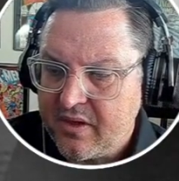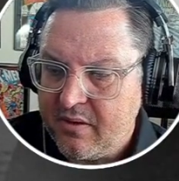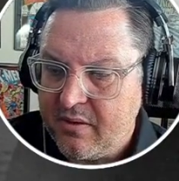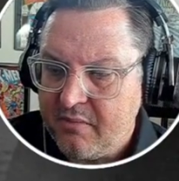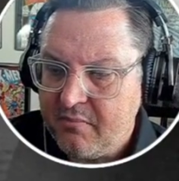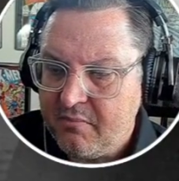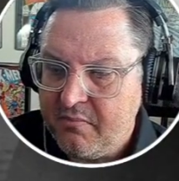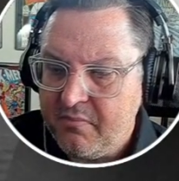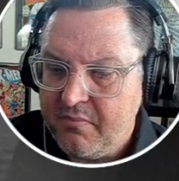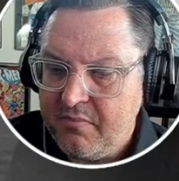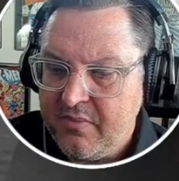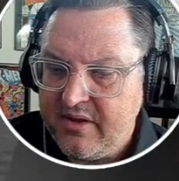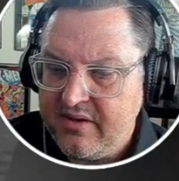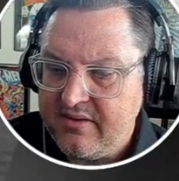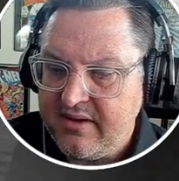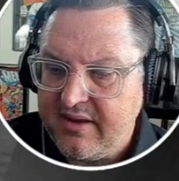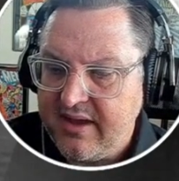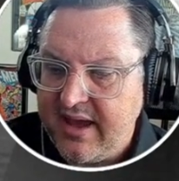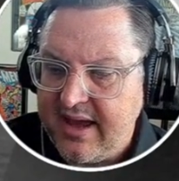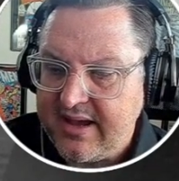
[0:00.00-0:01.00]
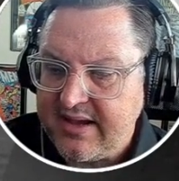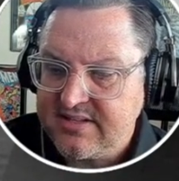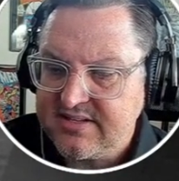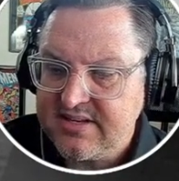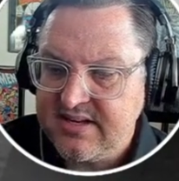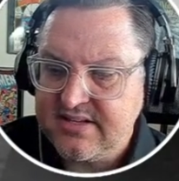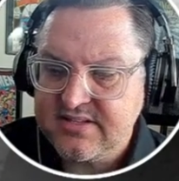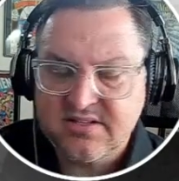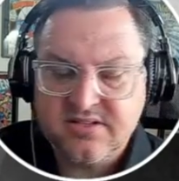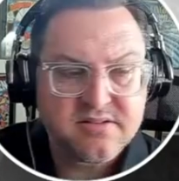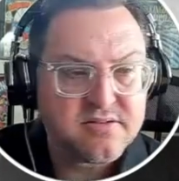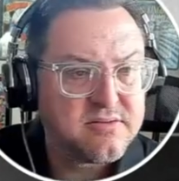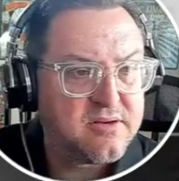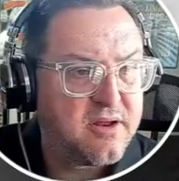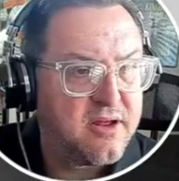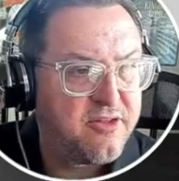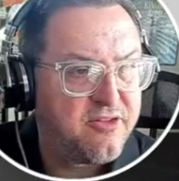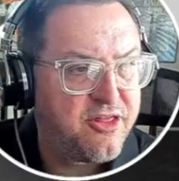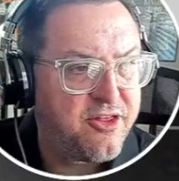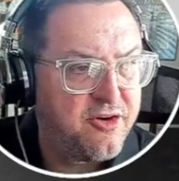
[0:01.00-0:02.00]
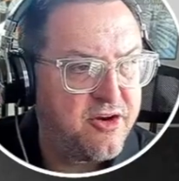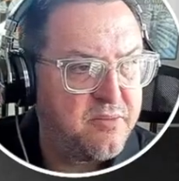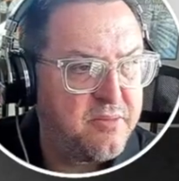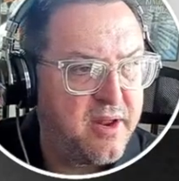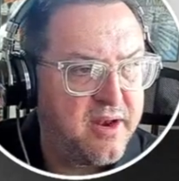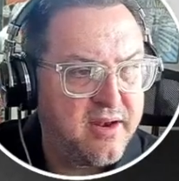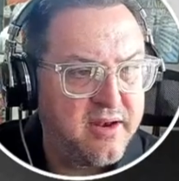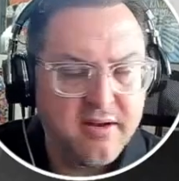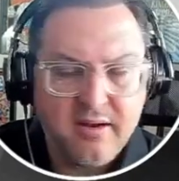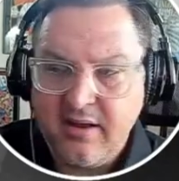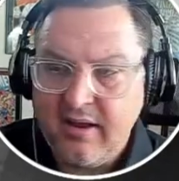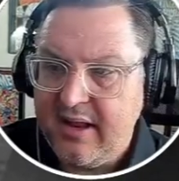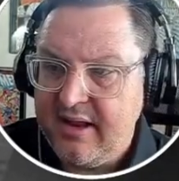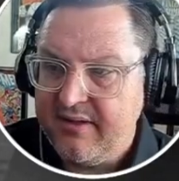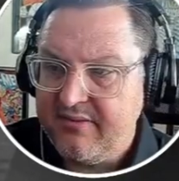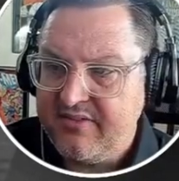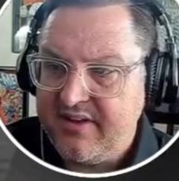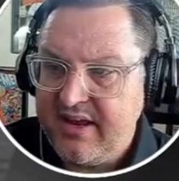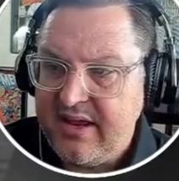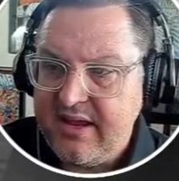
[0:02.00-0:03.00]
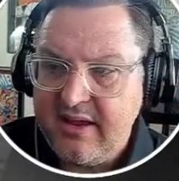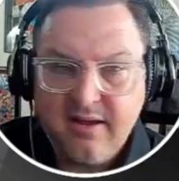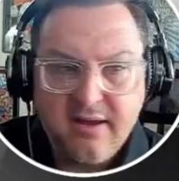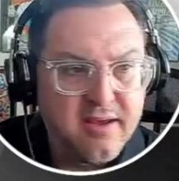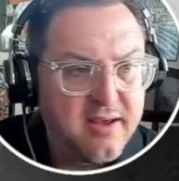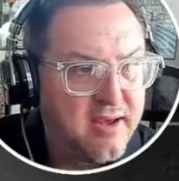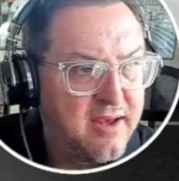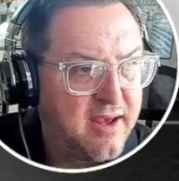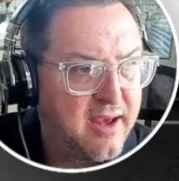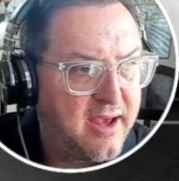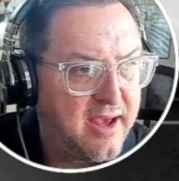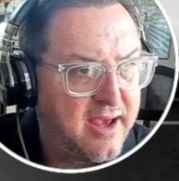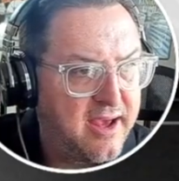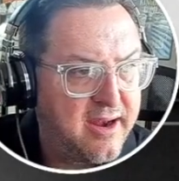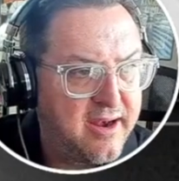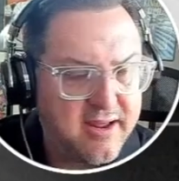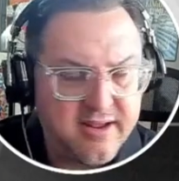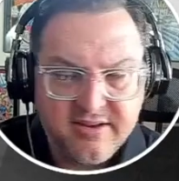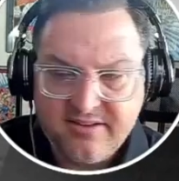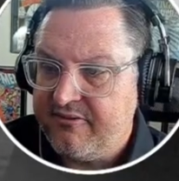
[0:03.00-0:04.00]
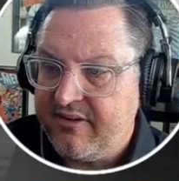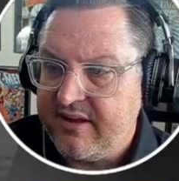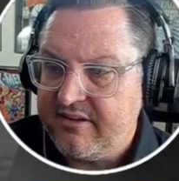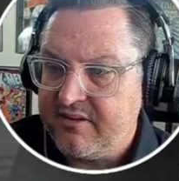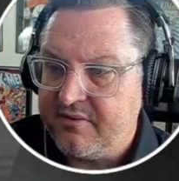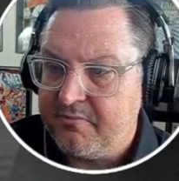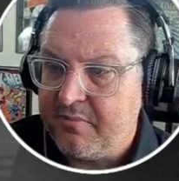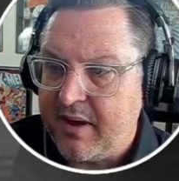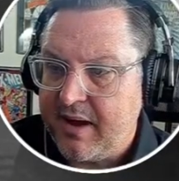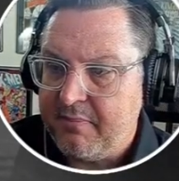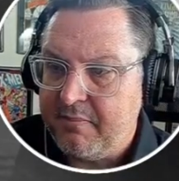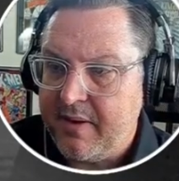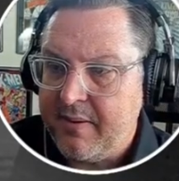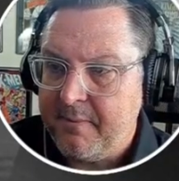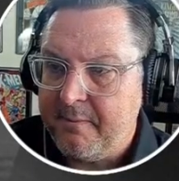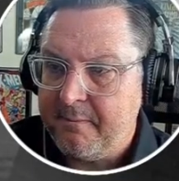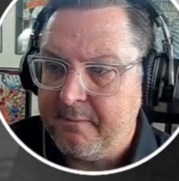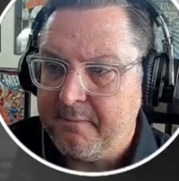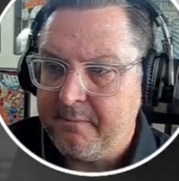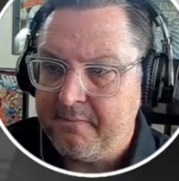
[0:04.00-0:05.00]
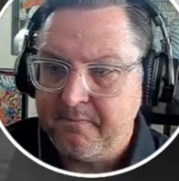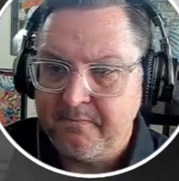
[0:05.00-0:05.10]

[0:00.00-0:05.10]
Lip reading: I'm minting access, a 30-minute NFT. I had a phantom pop-up.